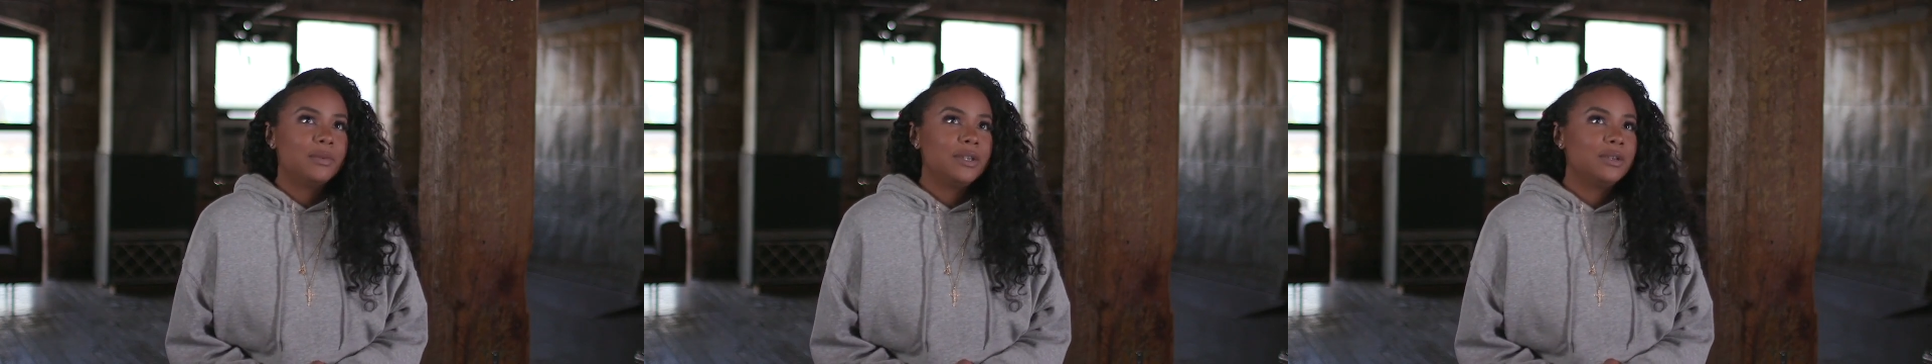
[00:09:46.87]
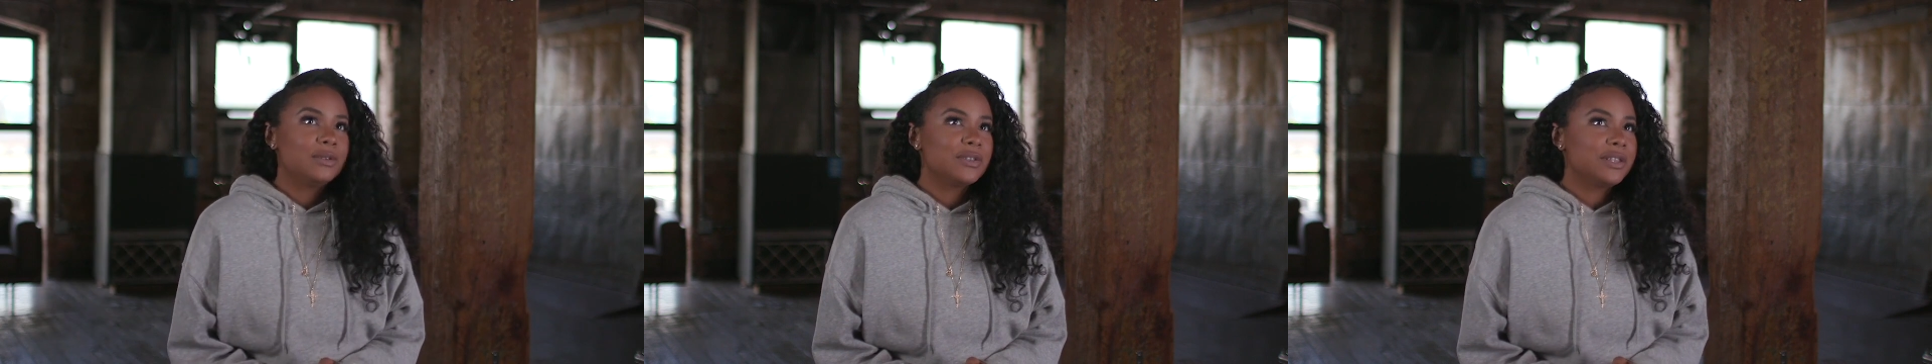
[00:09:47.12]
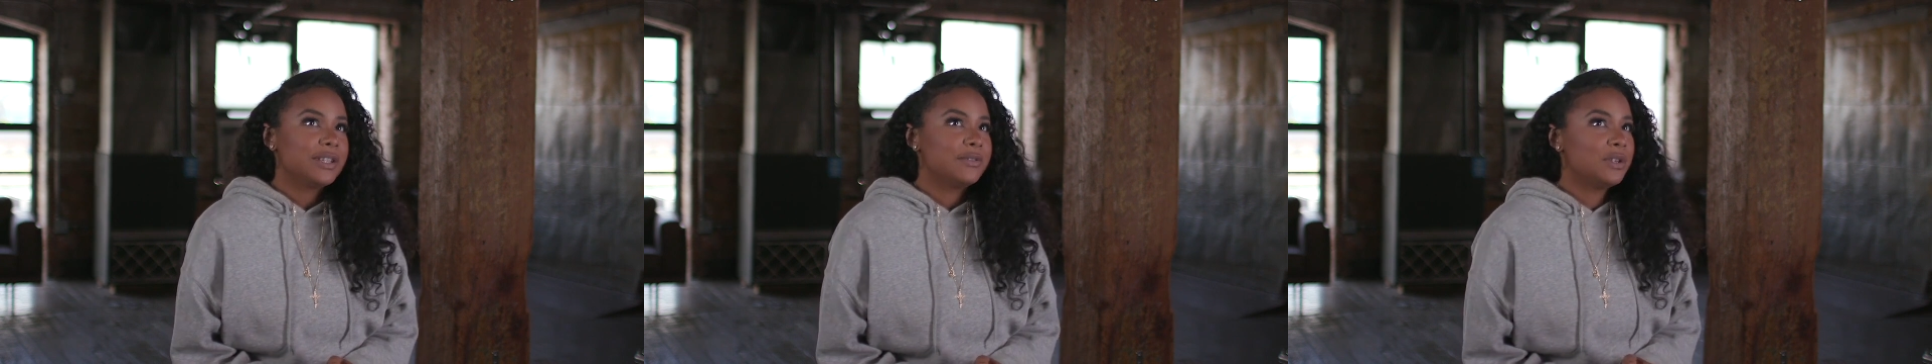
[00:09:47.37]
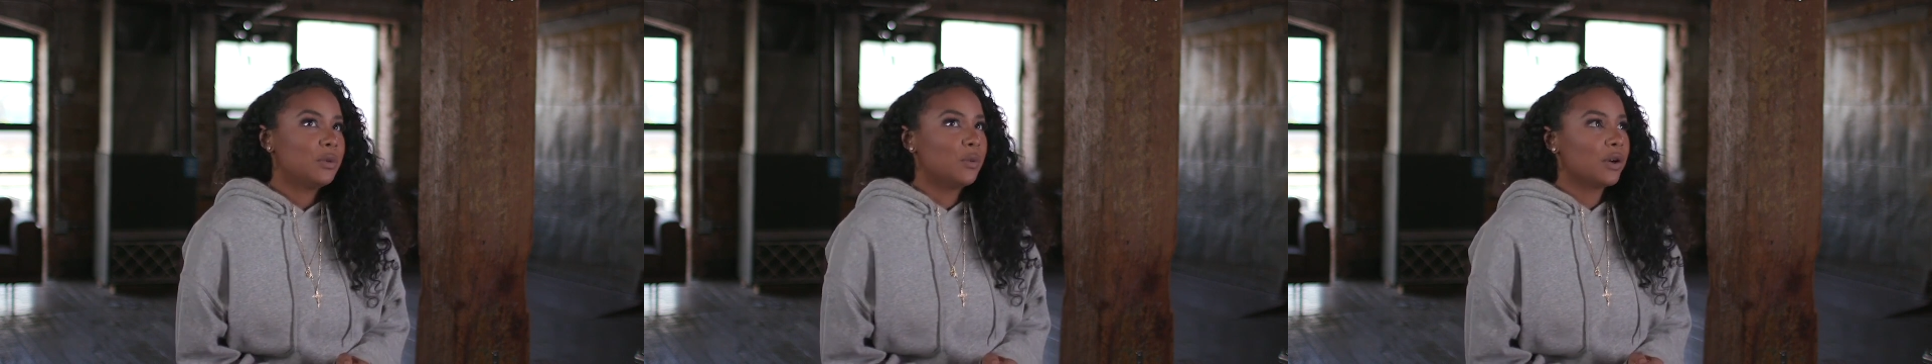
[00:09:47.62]
we used to live
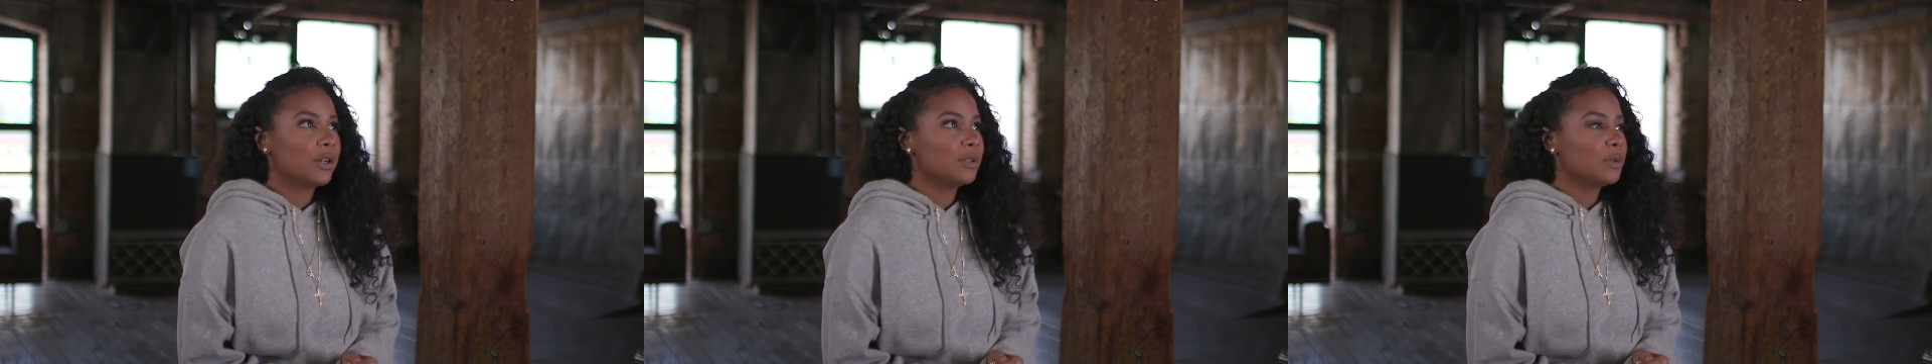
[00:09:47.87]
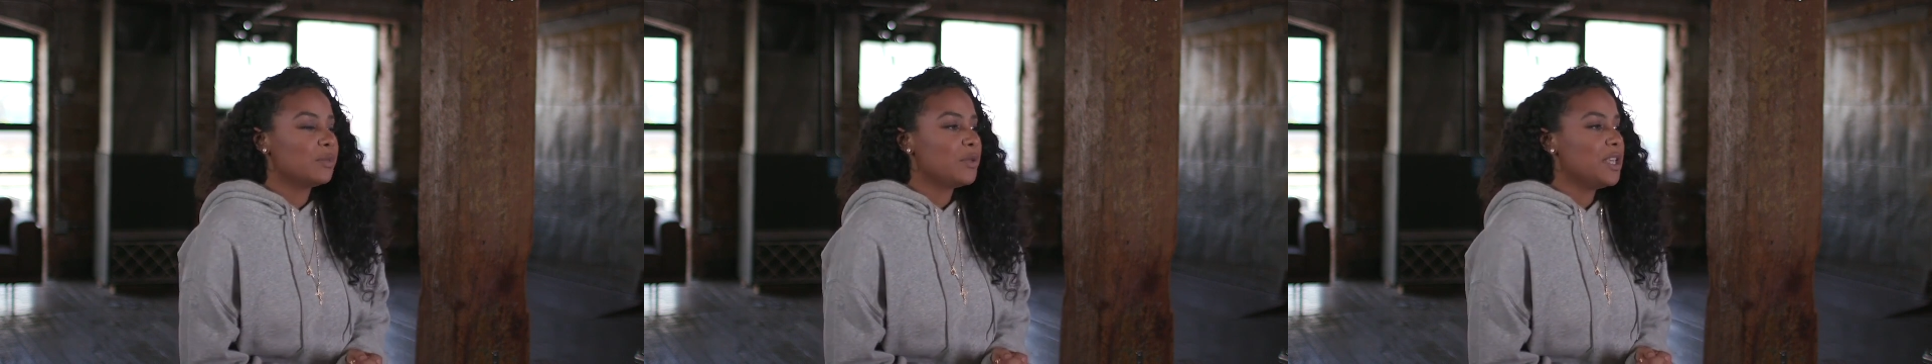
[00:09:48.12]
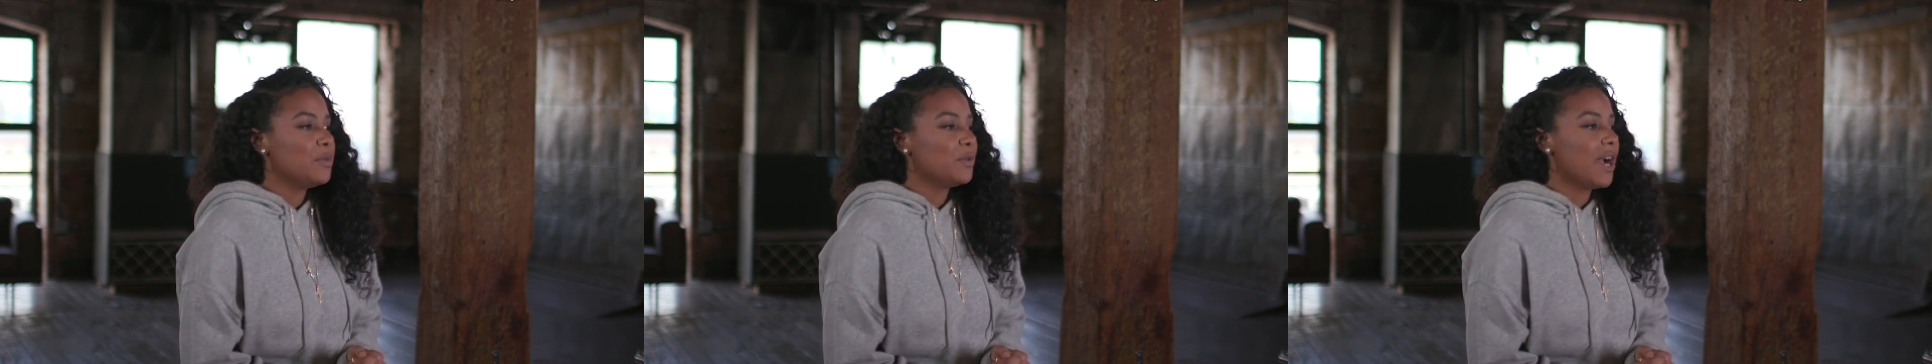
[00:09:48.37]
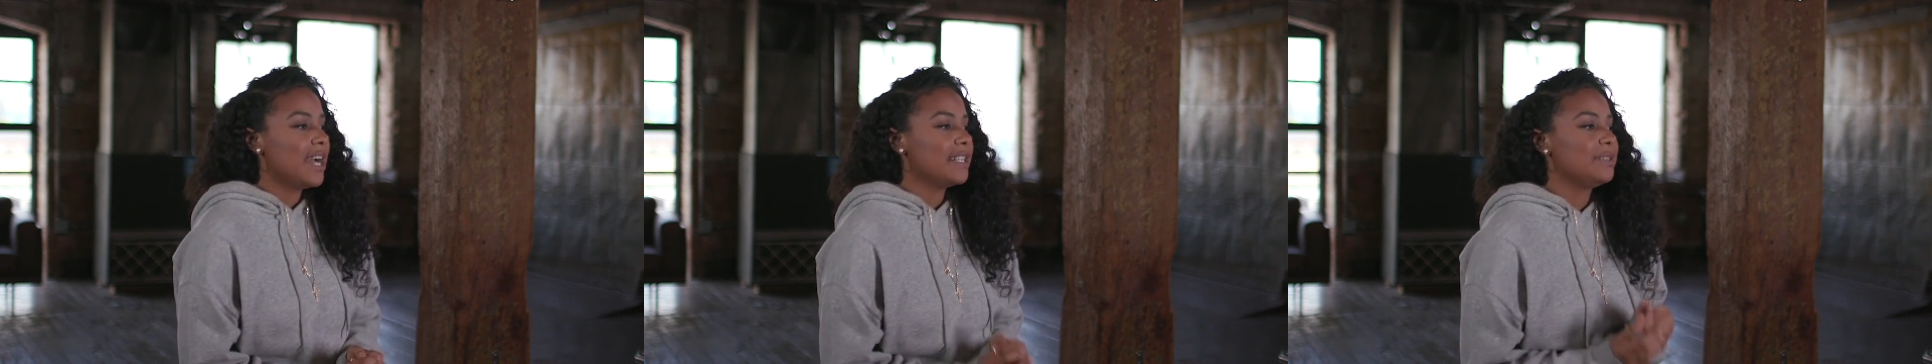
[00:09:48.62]
in a world where people
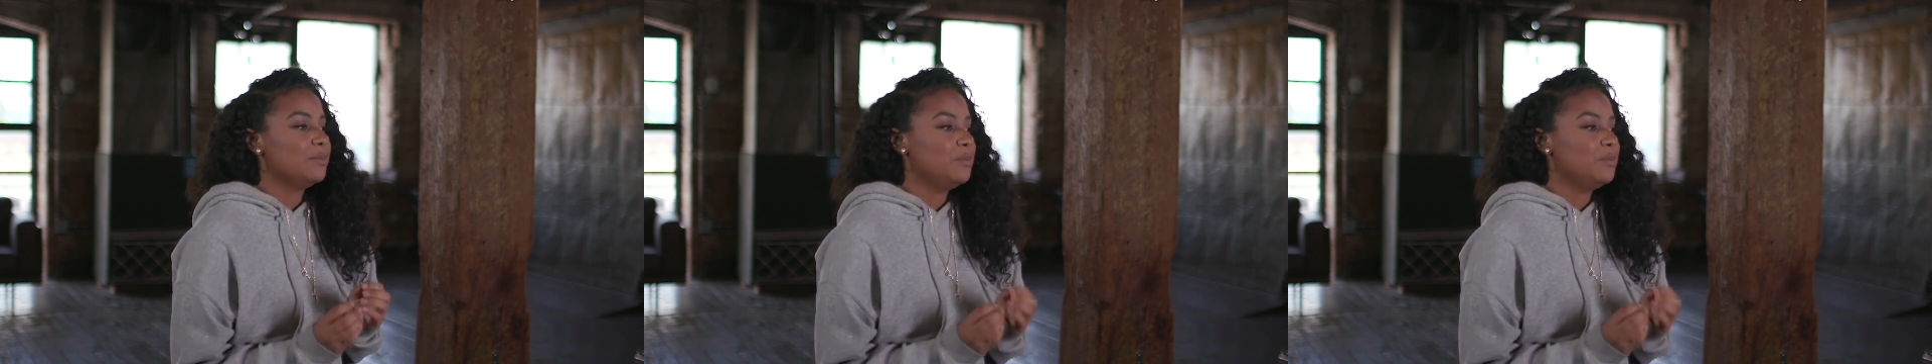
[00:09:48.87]
had to